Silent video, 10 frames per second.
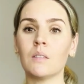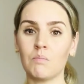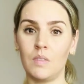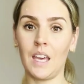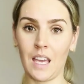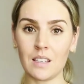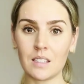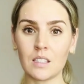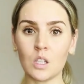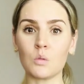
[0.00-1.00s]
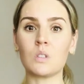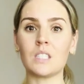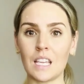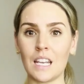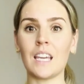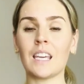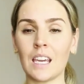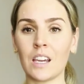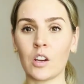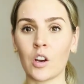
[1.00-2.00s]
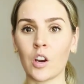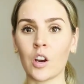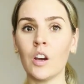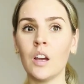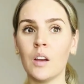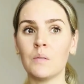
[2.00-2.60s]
this, you sitting here